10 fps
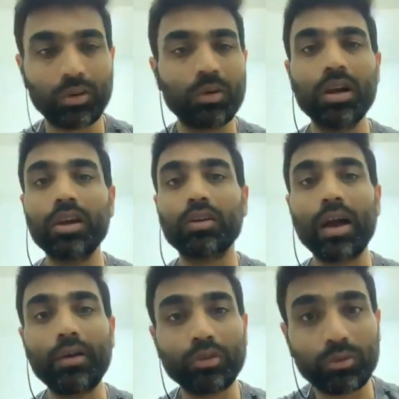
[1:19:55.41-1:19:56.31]
So
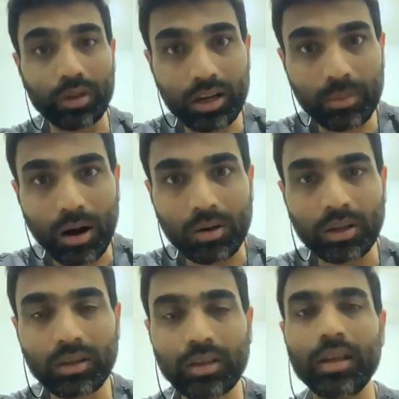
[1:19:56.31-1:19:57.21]
you have to read
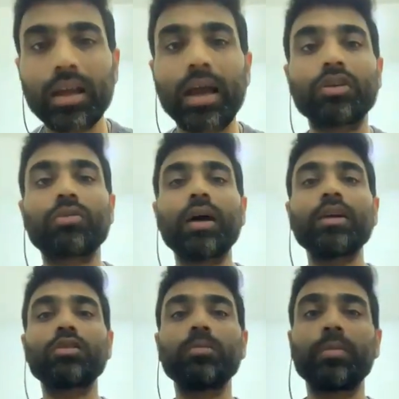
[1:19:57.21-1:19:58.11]
about it and
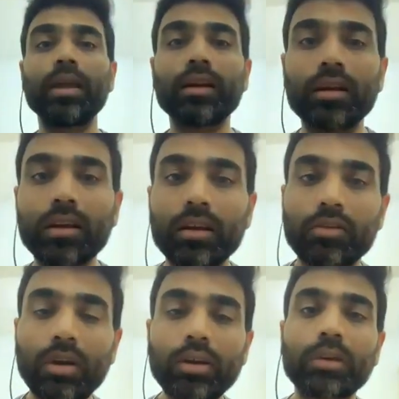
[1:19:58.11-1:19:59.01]
try to
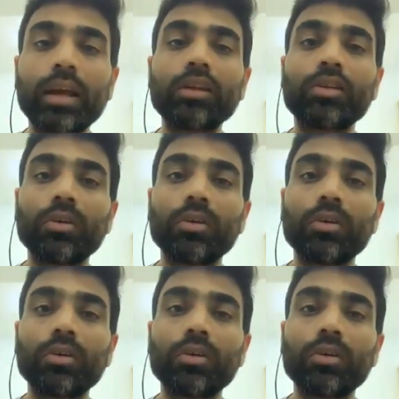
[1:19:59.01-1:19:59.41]
get